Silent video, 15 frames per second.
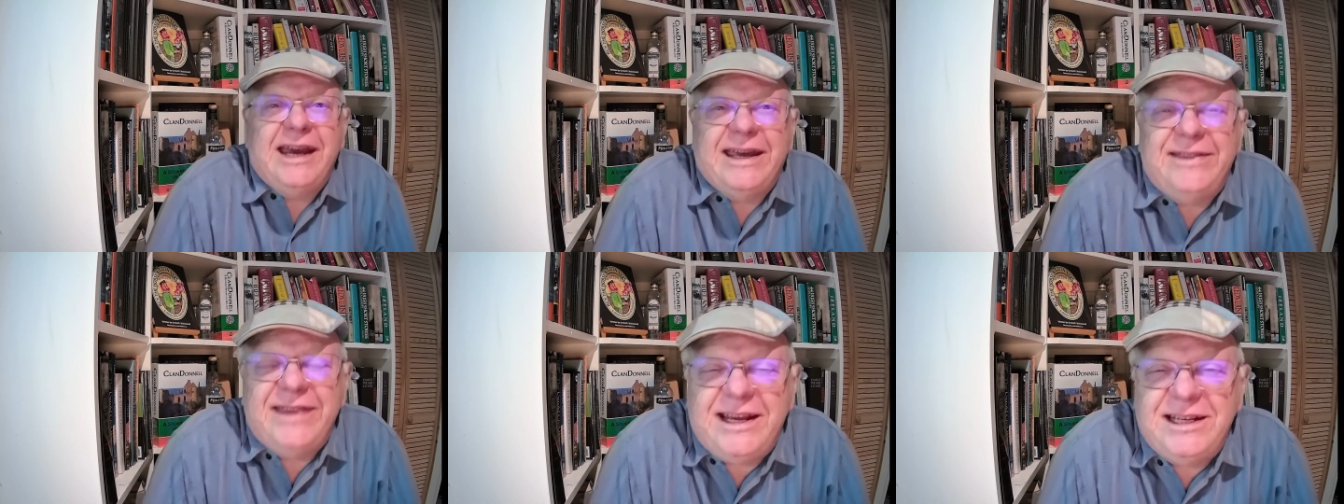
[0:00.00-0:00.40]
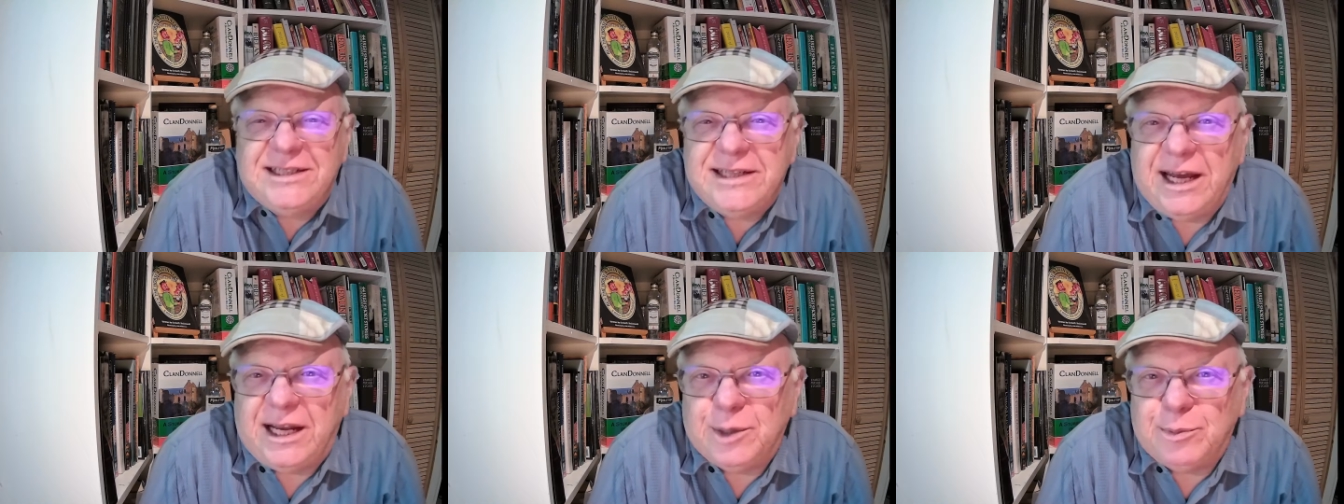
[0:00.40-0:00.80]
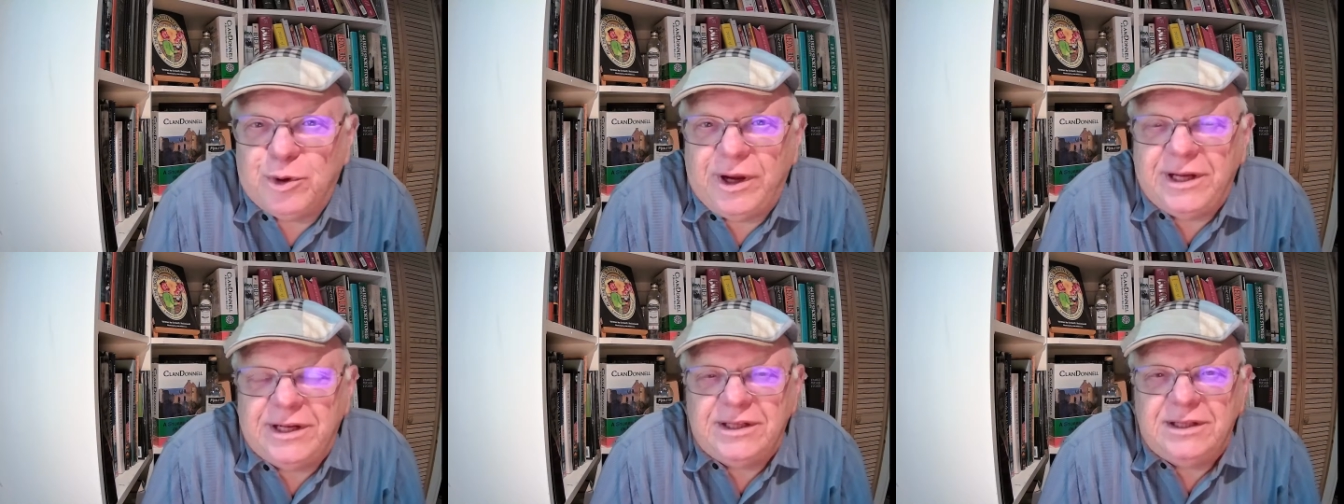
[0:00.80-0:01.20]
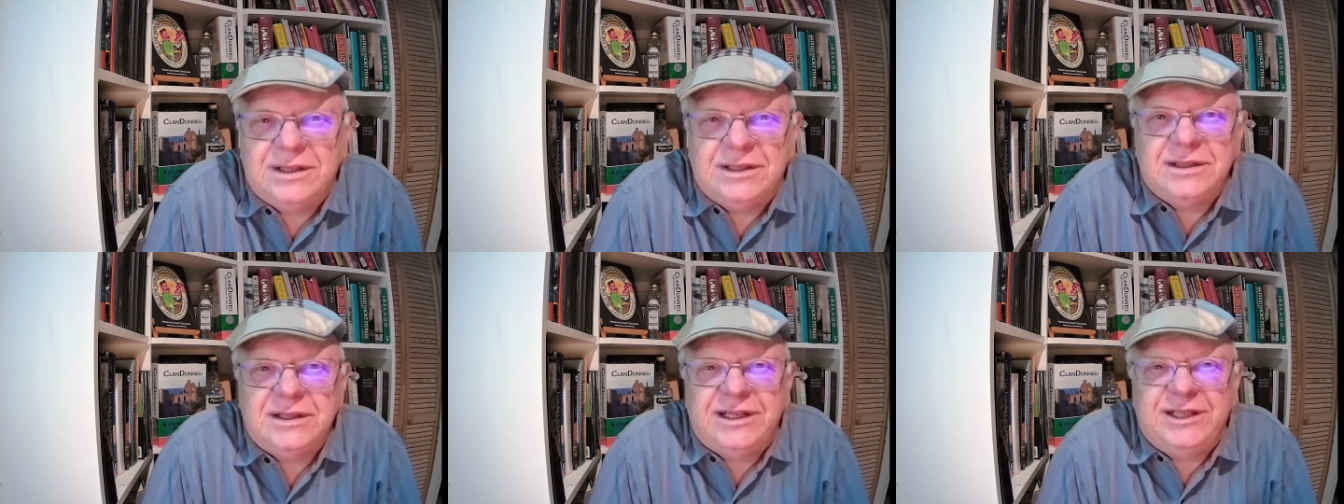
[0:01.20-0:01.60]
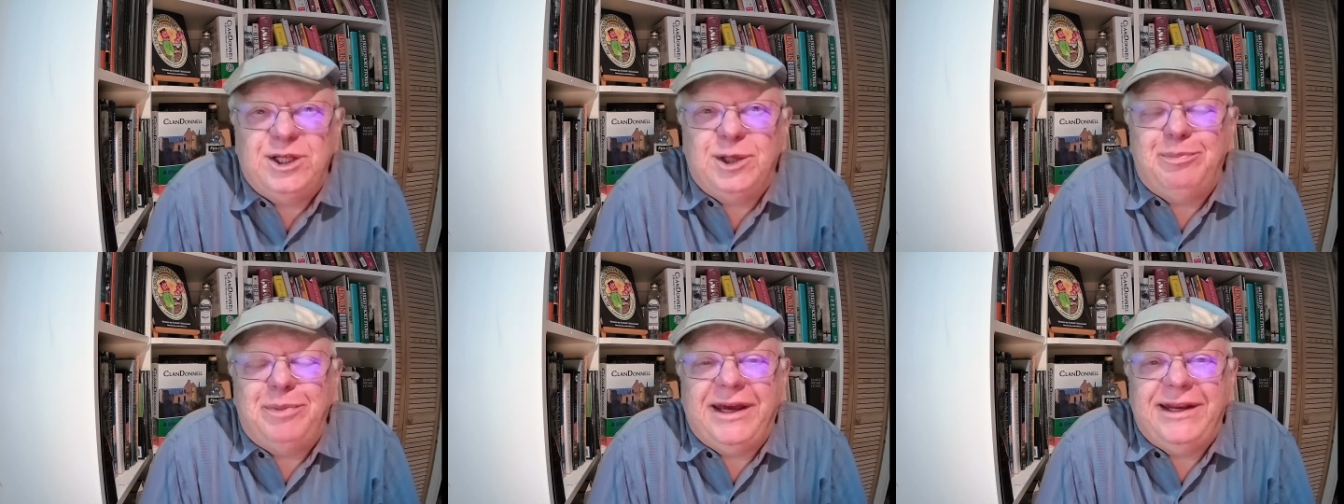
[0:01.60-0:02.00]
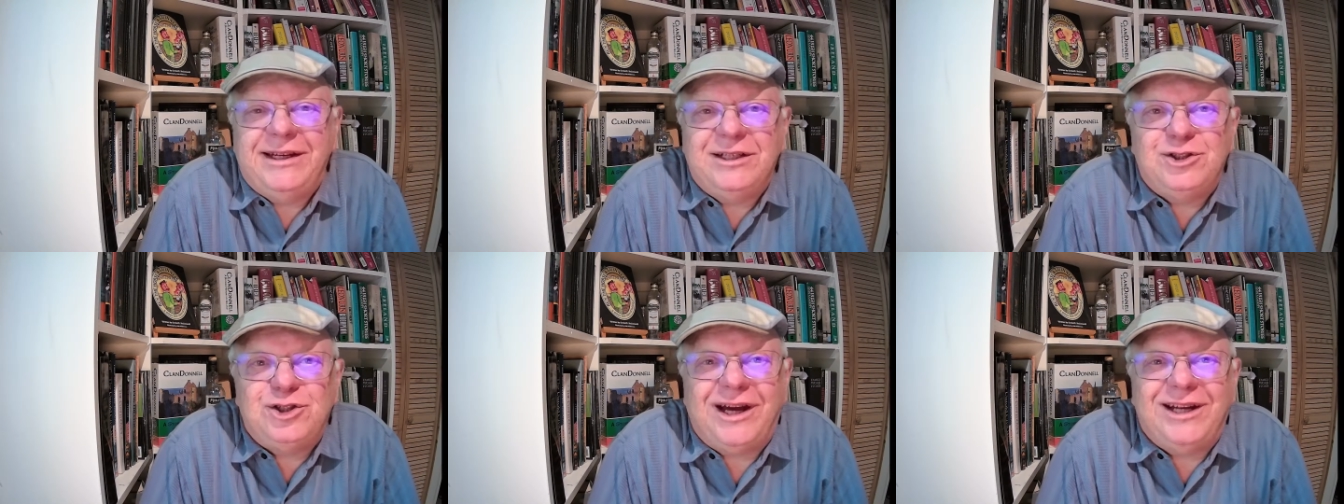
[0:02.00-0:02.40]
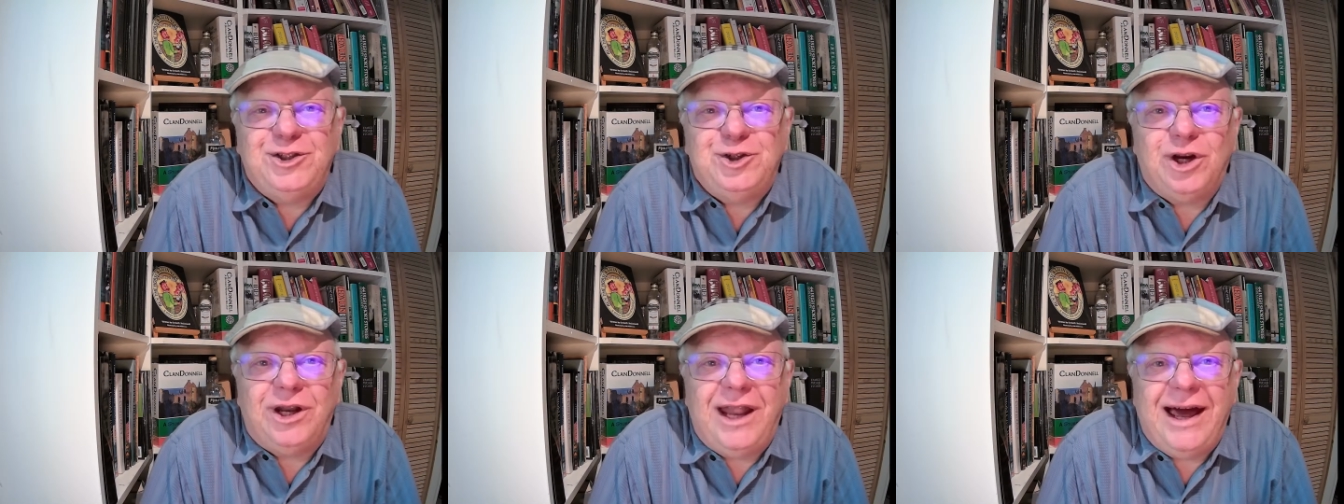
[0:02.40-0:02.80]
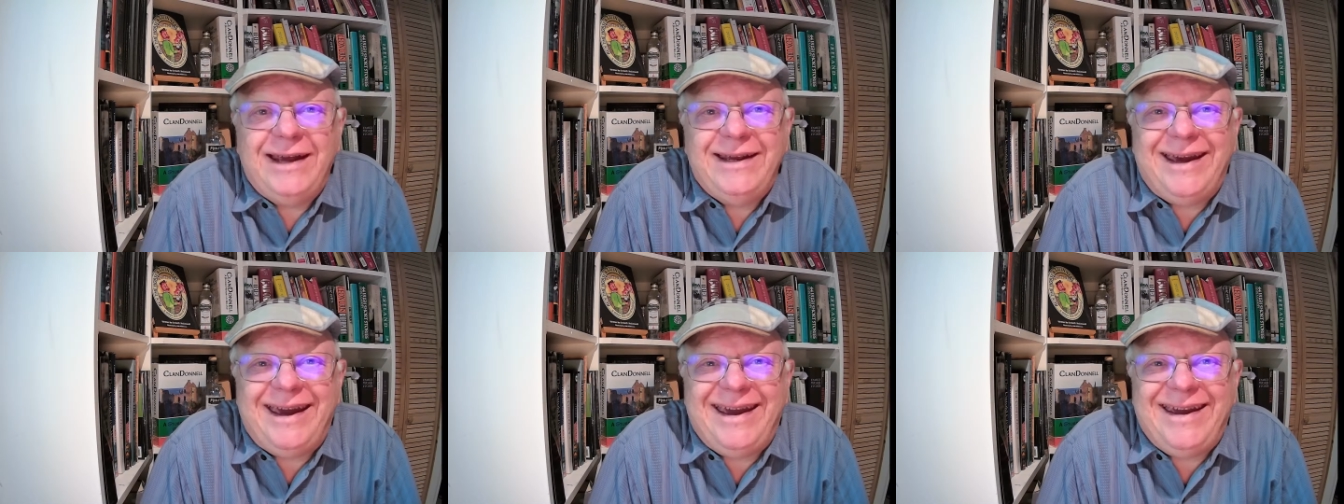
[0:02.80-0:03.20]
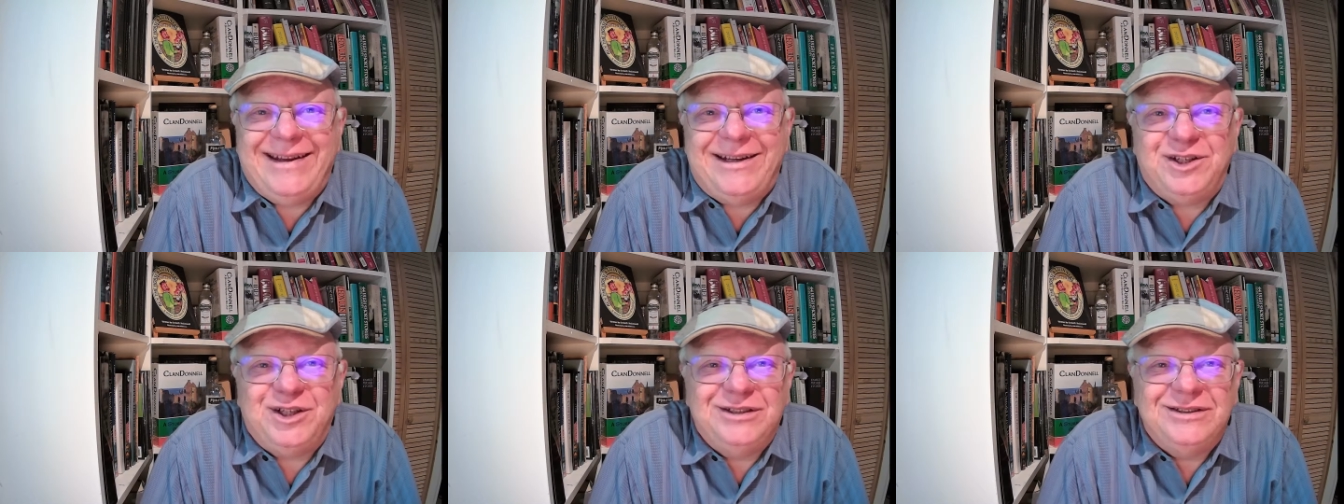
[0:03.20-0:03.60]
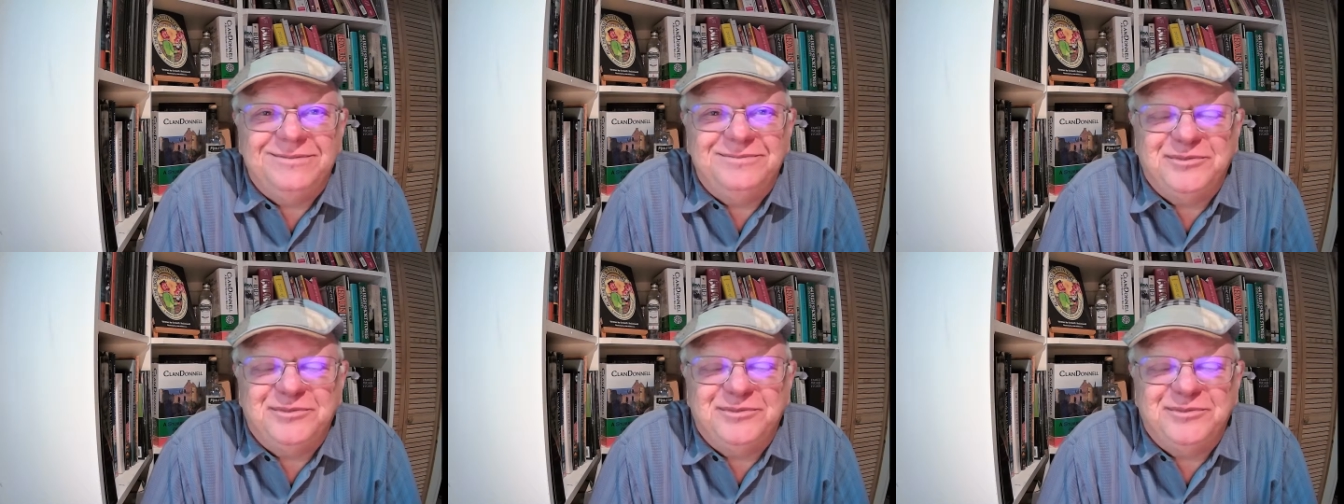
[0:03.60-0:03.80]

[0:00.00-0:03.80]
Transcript: And they celebrated independence on July 8,